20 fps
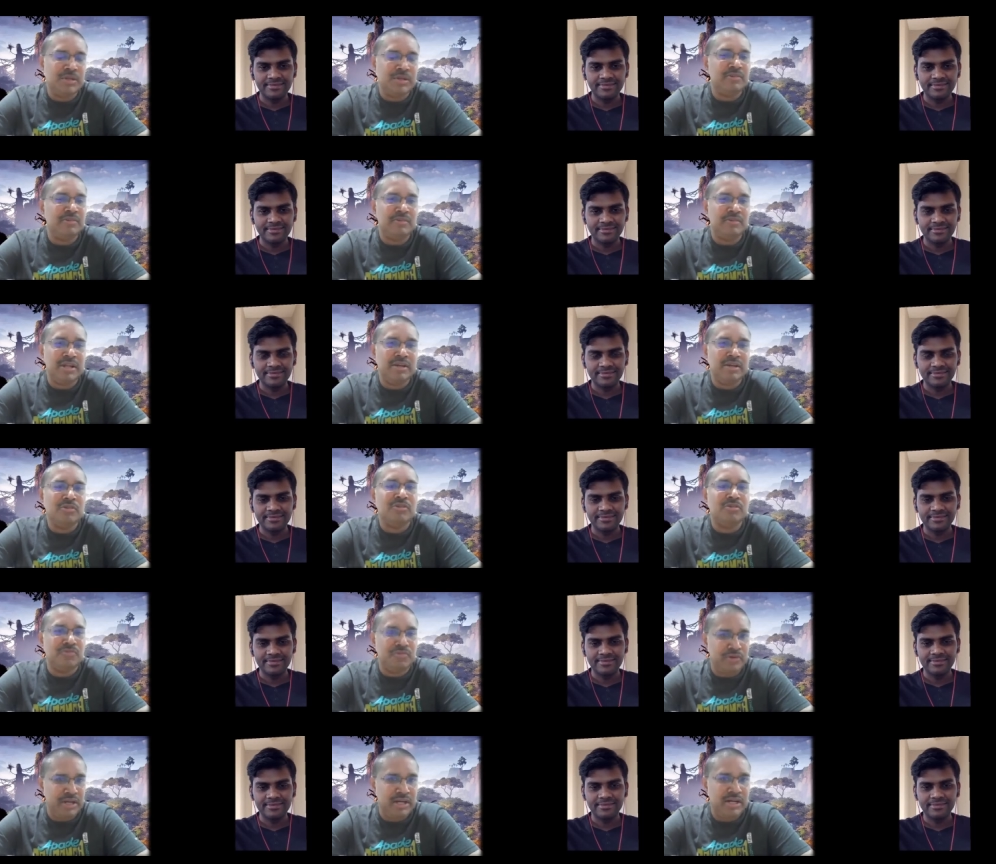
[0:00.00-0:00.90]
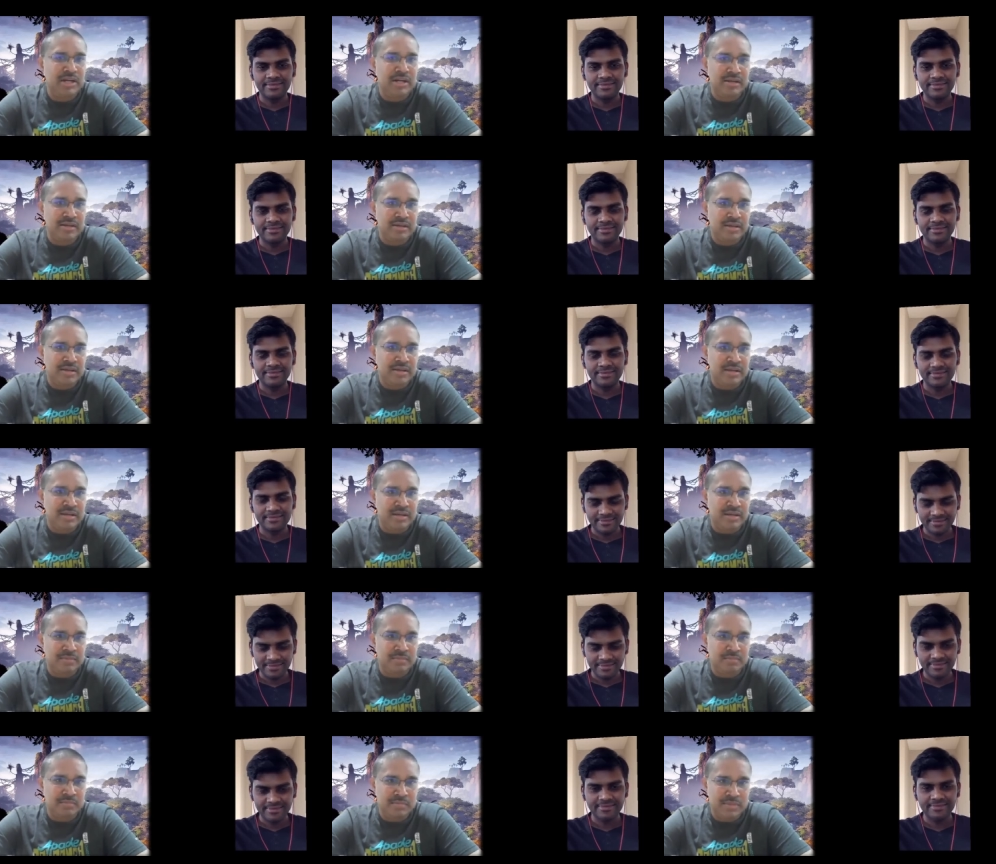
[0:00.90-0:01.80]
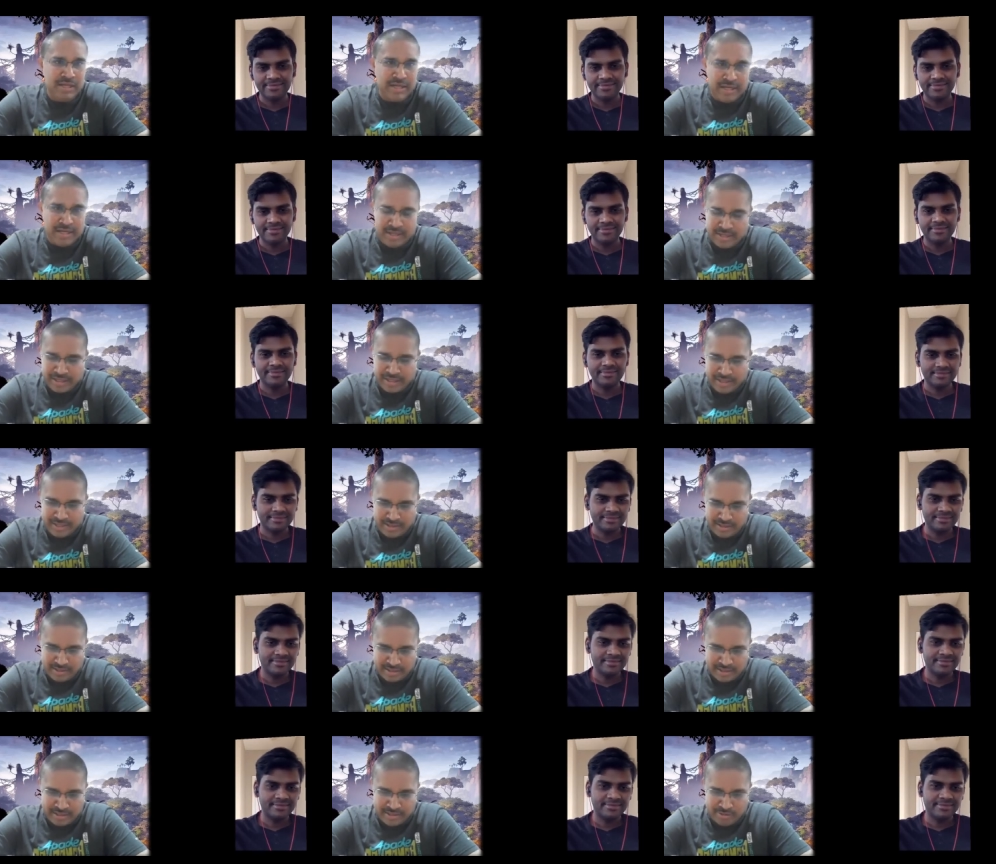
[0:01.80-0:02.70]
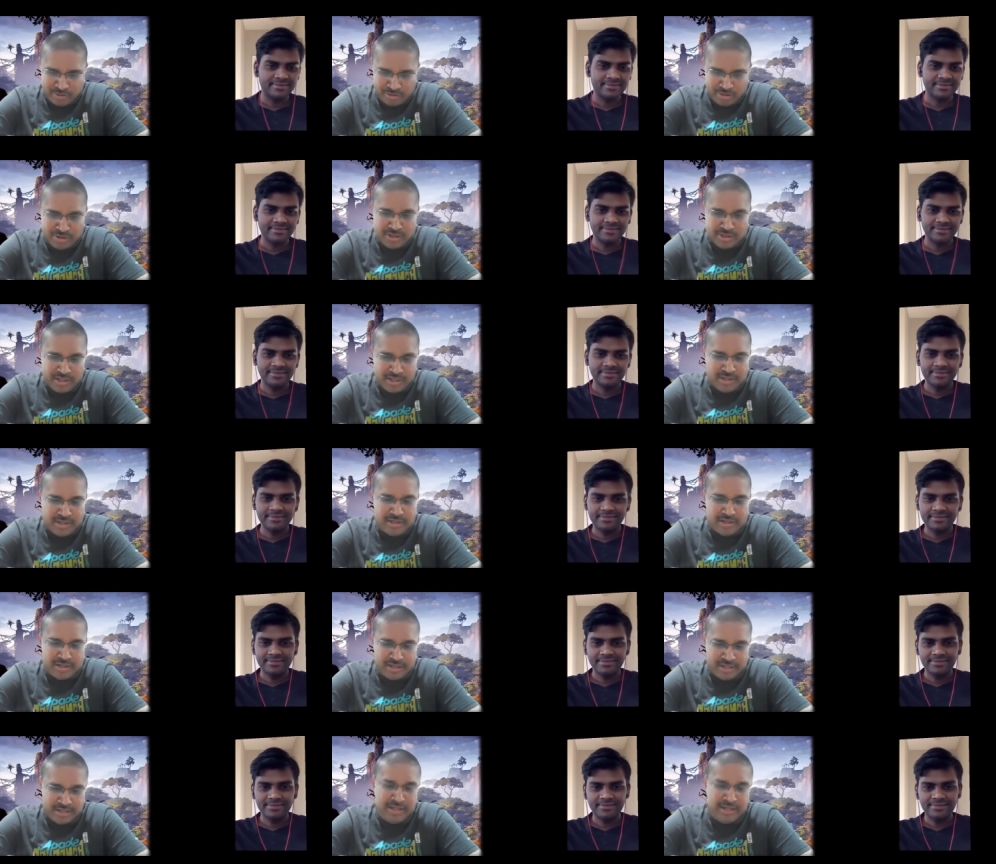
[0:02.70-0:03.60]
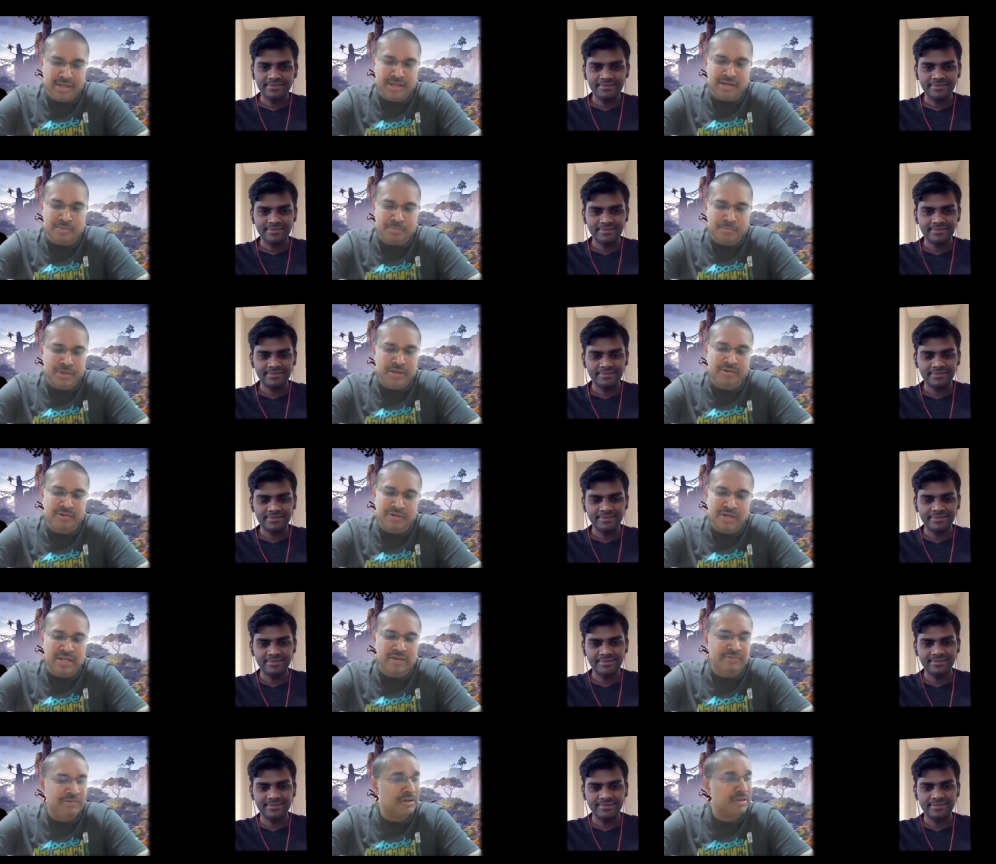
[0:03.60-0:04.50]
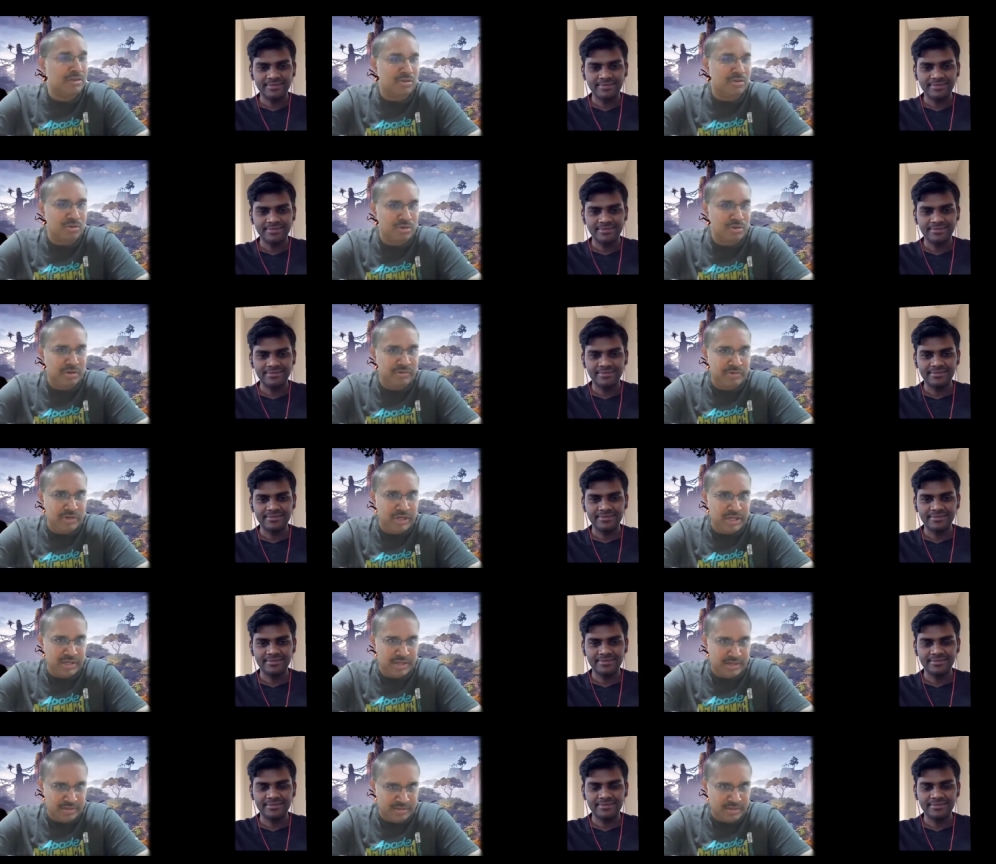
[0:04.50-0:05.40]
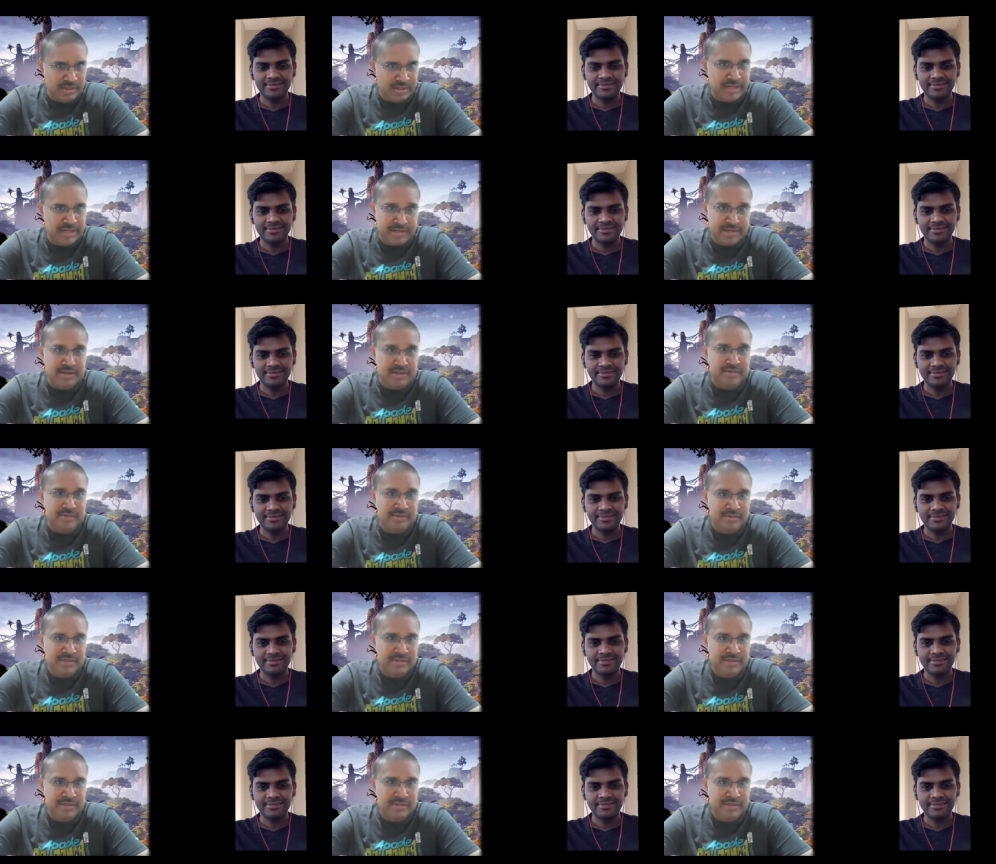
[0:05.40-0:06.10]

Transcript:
Speaker 1: been a very good field. Um, and I, I don't think any company will ever throw away data